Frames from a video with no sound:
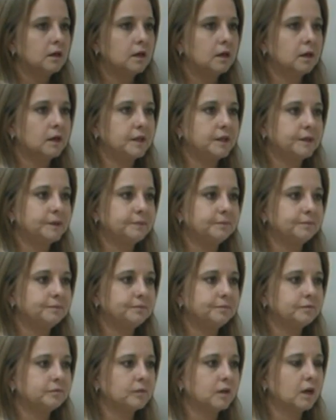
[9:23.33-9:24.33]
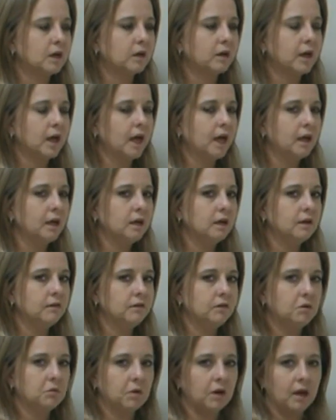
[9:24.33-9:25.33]
And I'll kind of
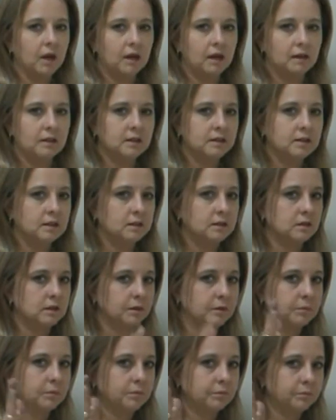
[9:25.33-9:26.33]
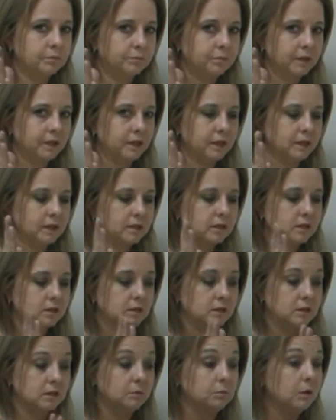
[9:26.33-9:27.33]
give you a hint. This is a biggest
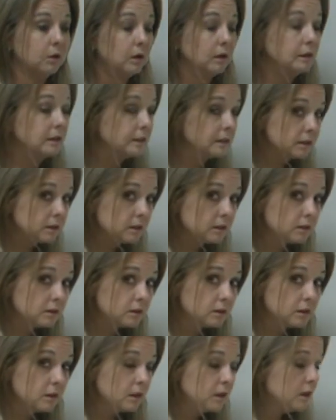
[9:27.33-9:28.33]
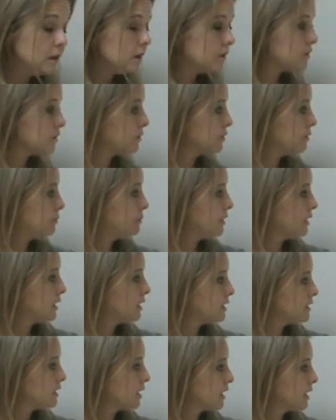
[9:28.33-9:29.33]
to smallest. So the
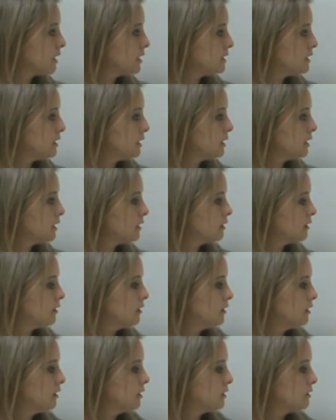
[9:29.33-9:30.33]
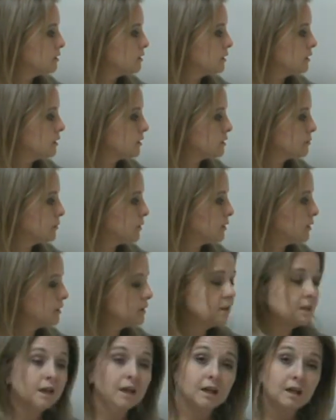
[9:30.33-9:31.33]
biggest idea to the
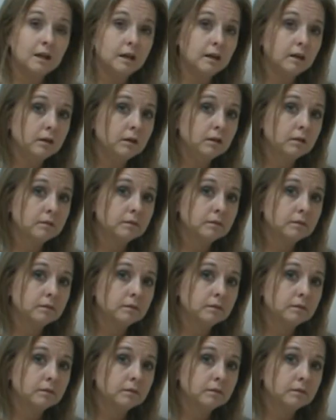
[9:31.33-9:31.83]
smallest idea.